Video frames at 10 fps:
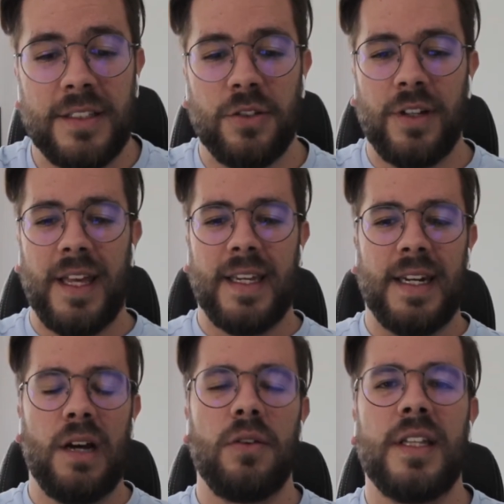so like
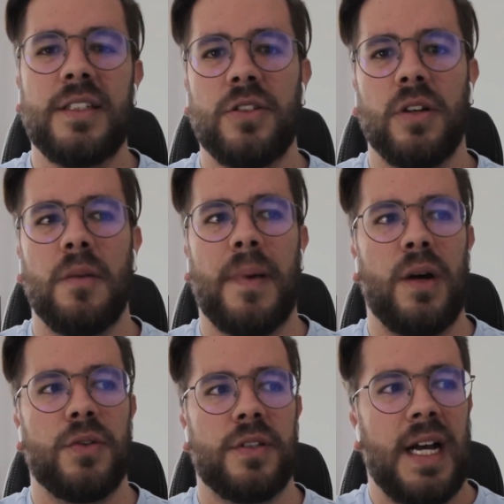now let's talk
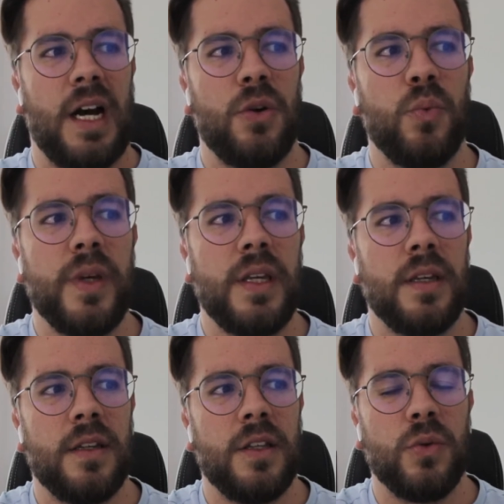about how do we
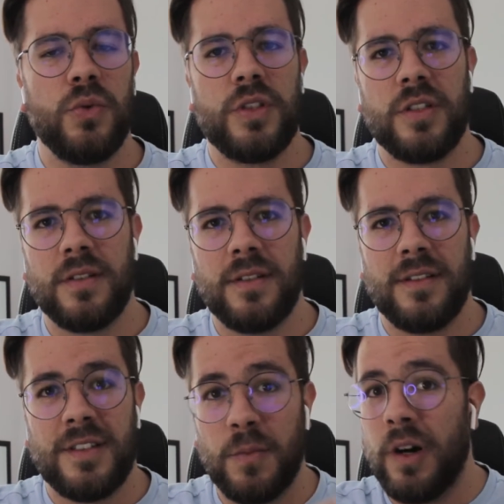use
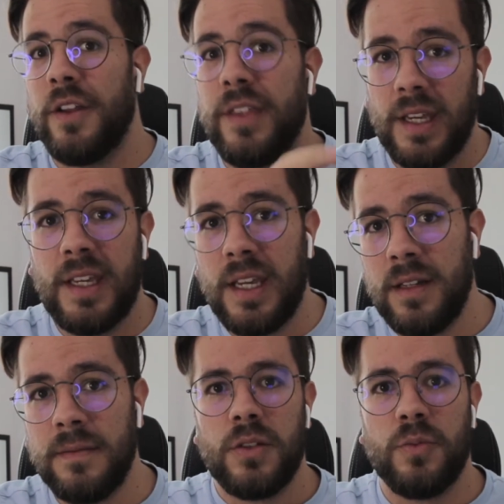smart
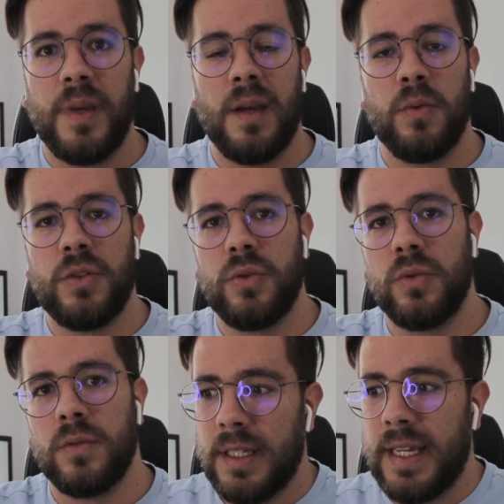thinking to be able
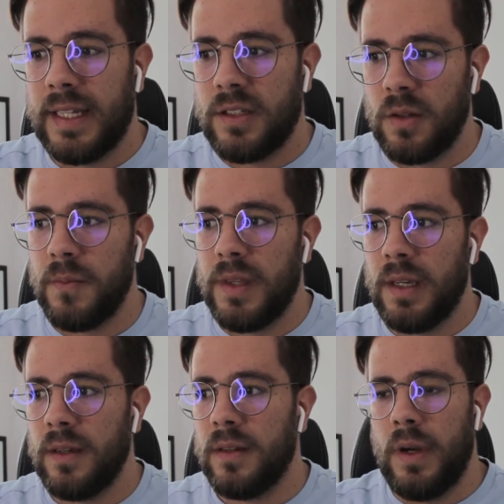to get
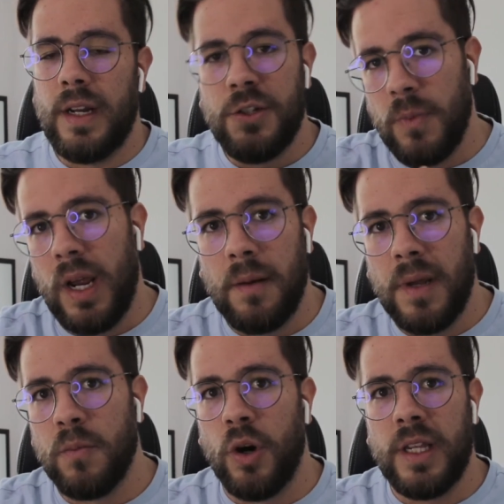something and
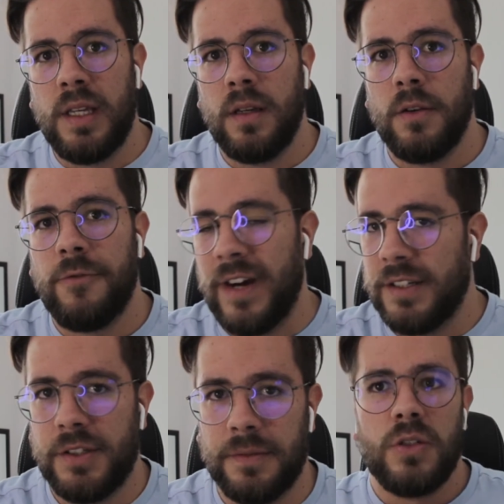make money
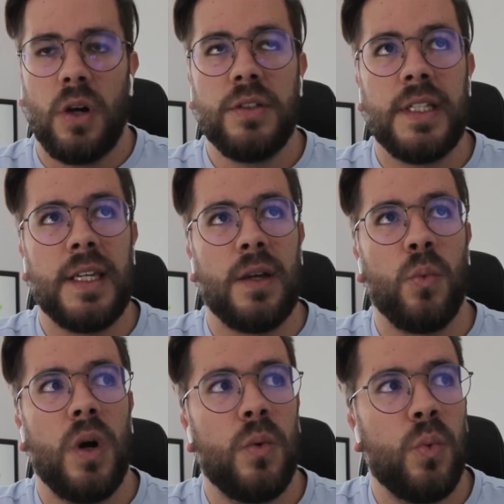faster. So I was thinking,
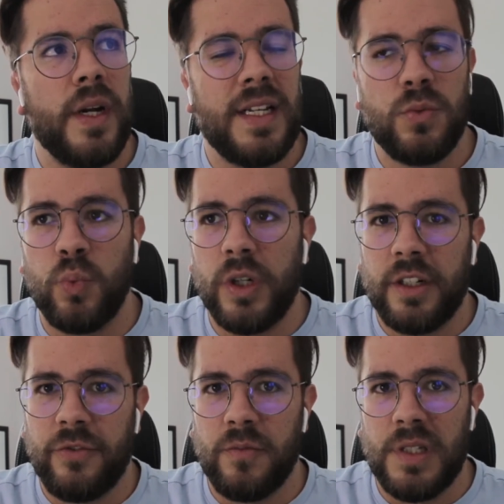what has worked
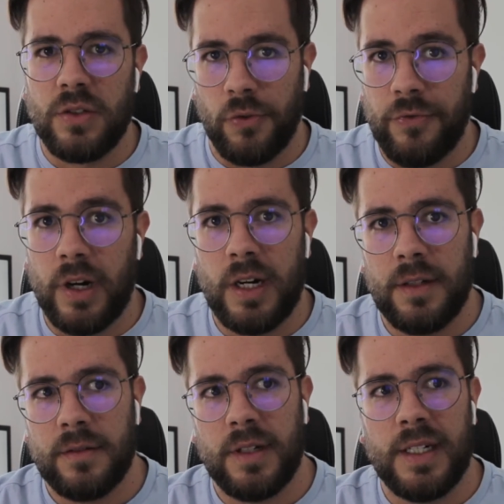for me so far,
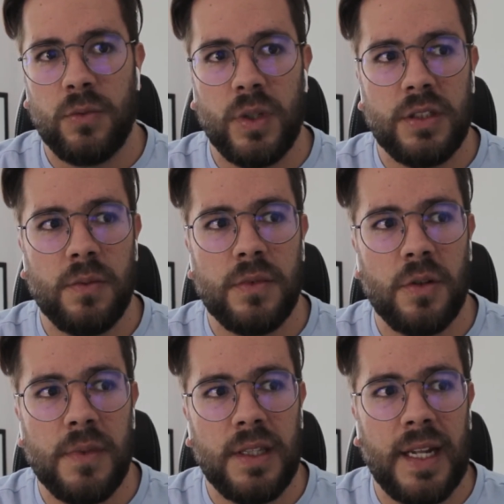right? What is
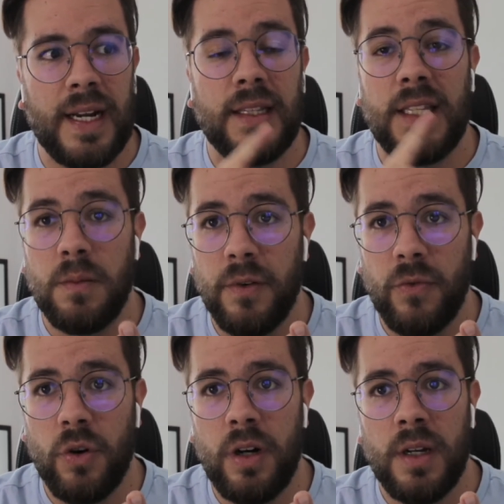something that I did
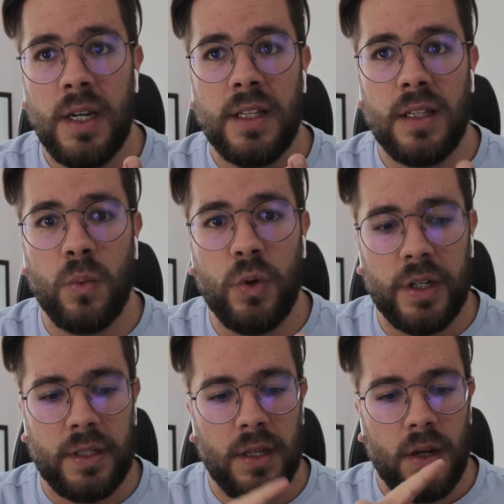before that
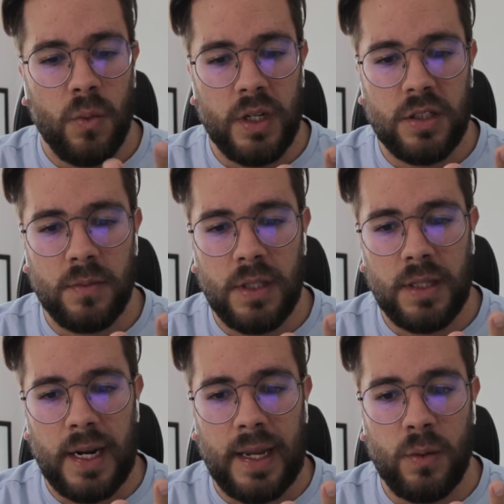worked? What is something
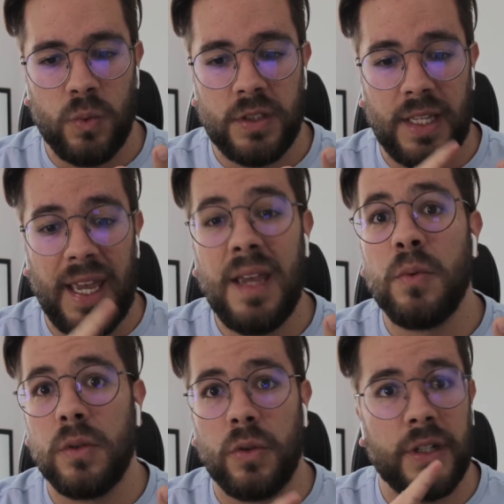that I was
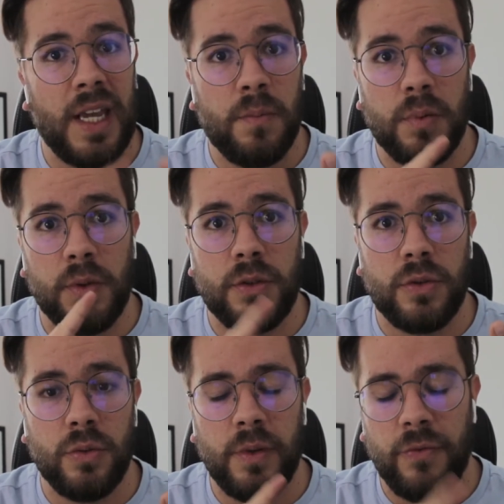able or capable to
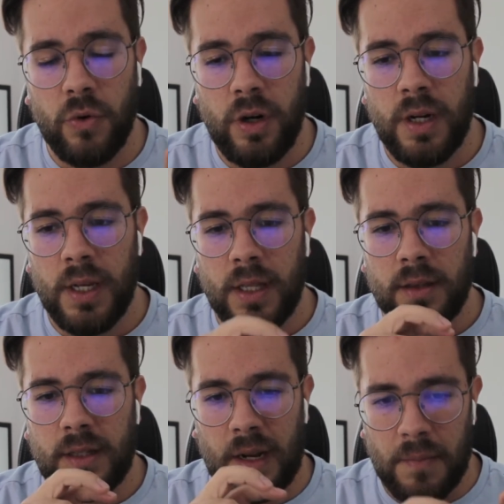do before
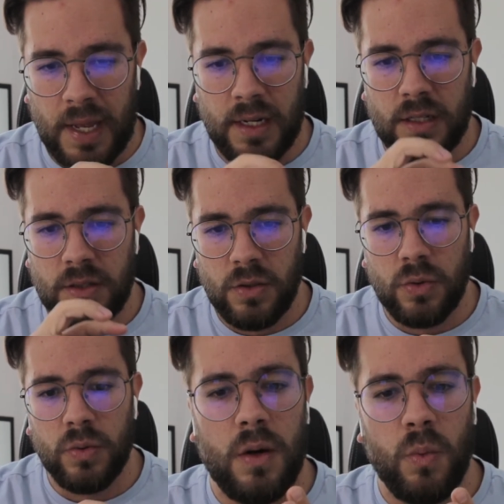that I managed to
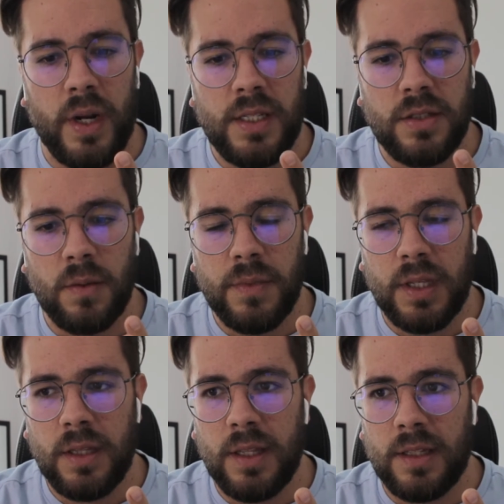do? What is
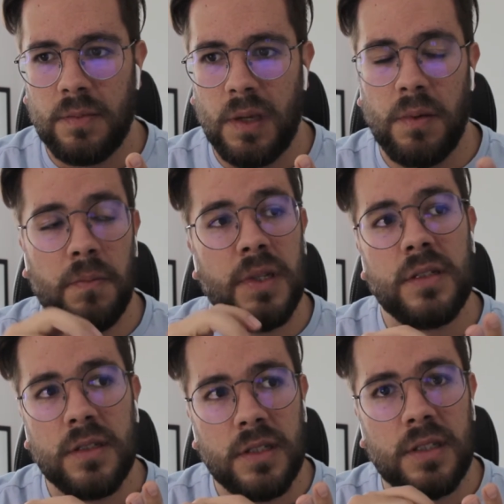something that maybe
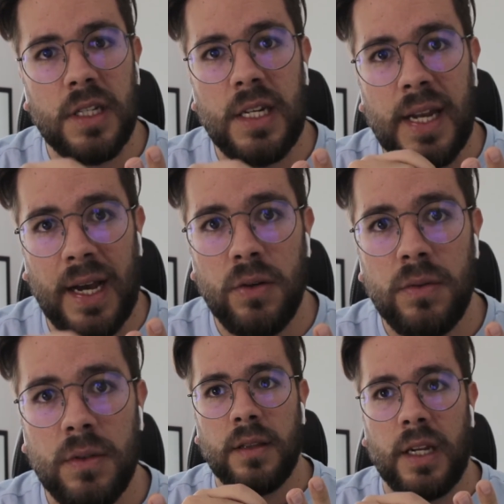businesses need now
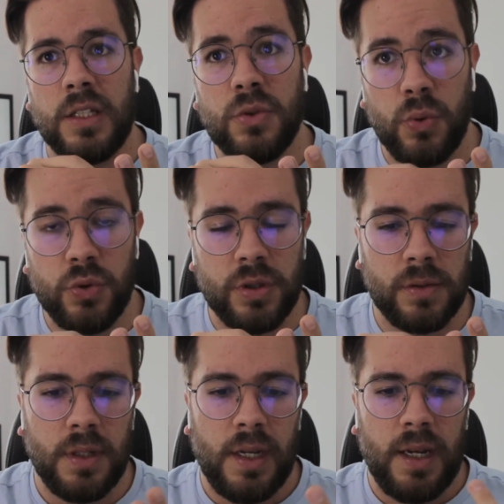that is crucial?
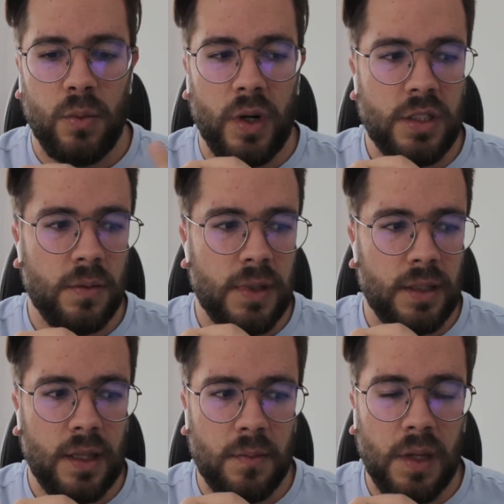And what is
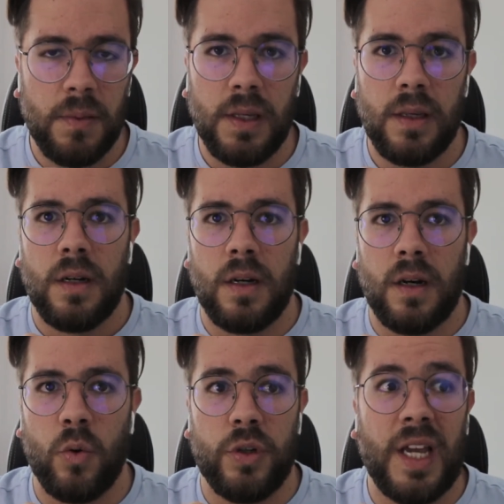something that maybe,
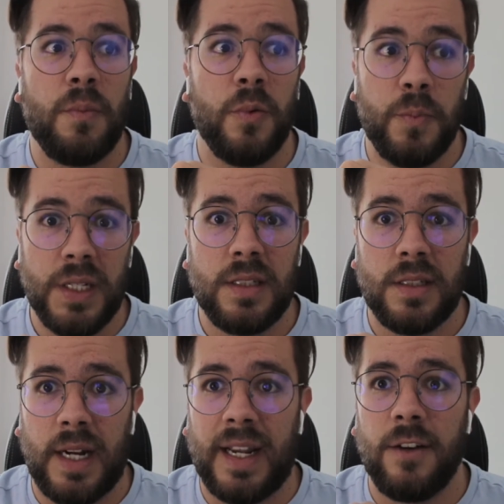or type of business
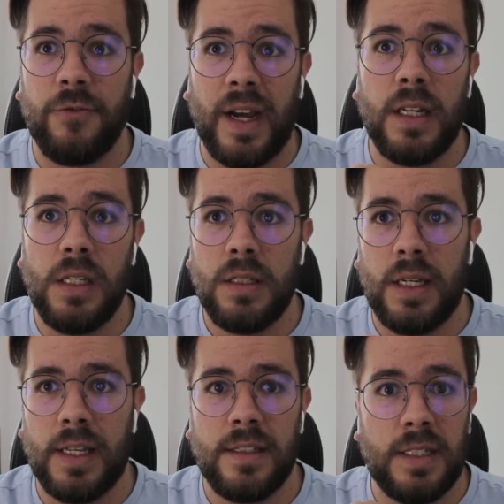that I can find
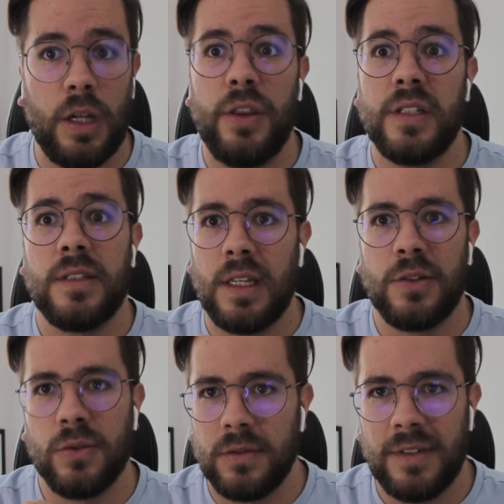easily and sell this thing
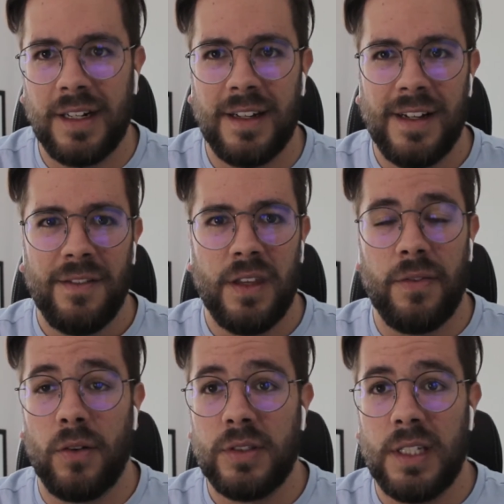to, right? If
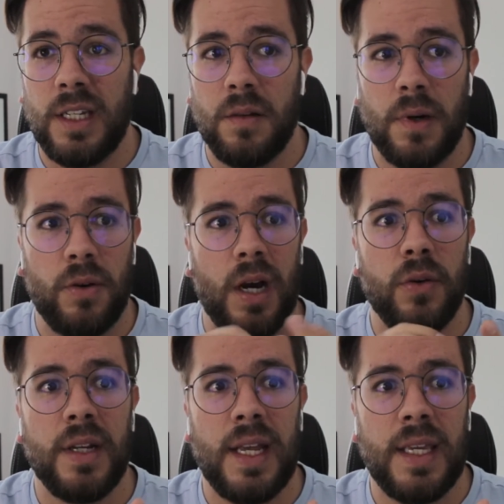I was thinking about how
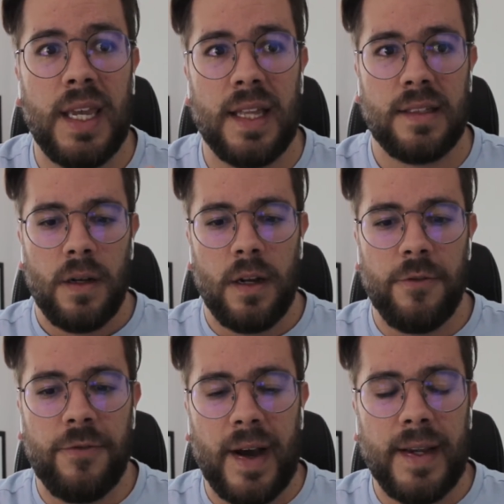can I get and
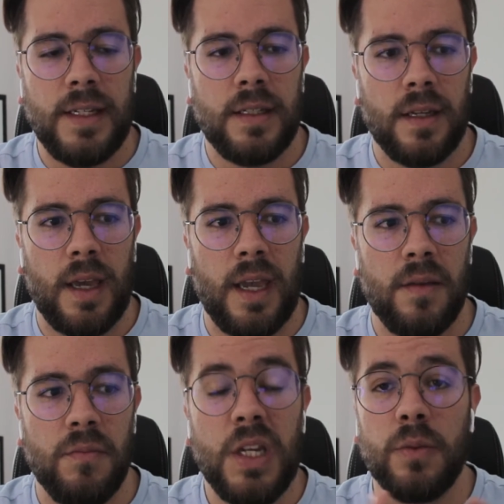find a
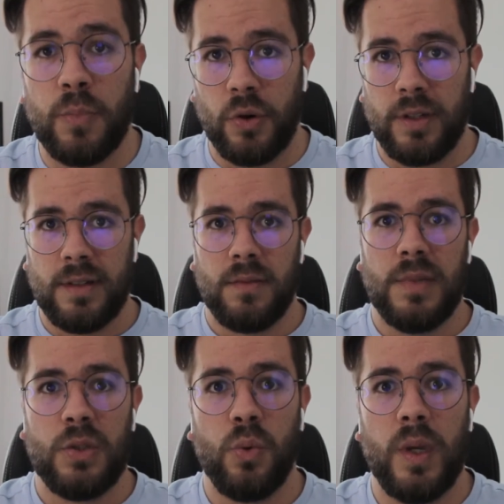middle point
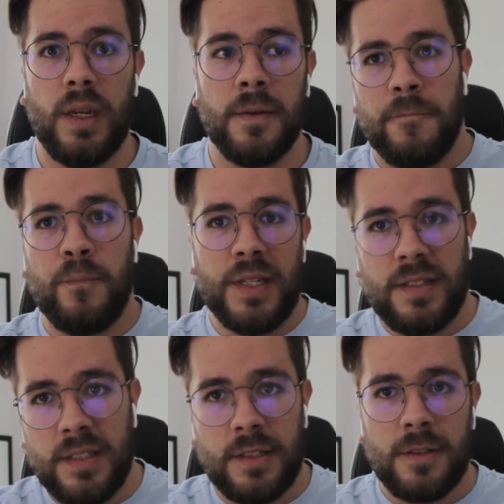between
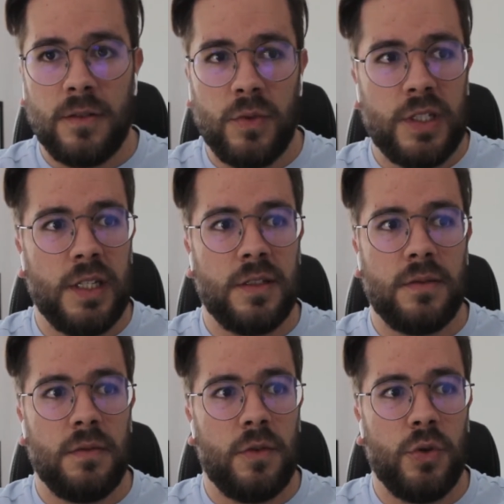business, which is
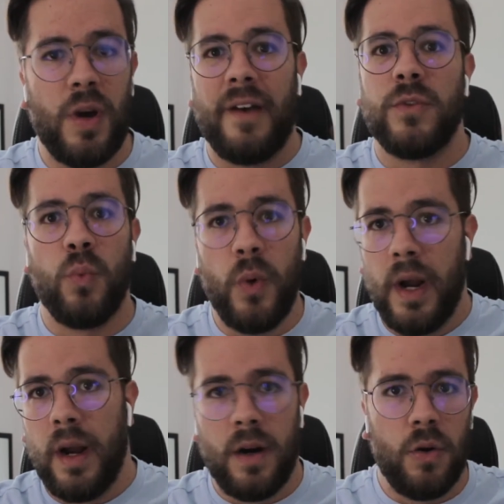you have to
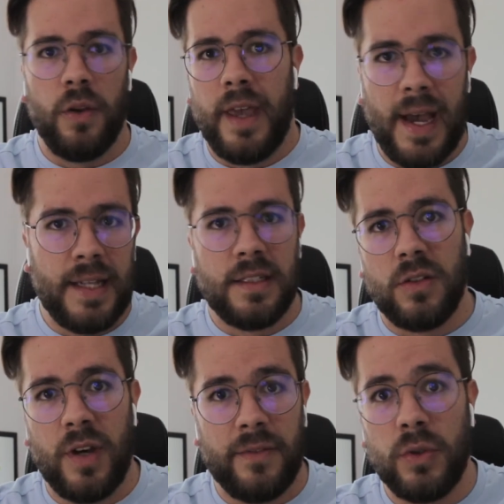wear all the hats and
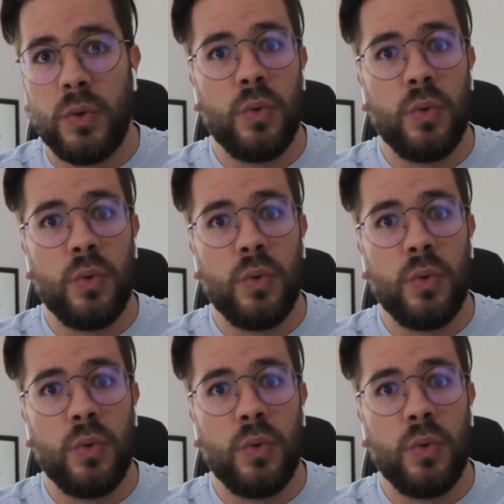you have to do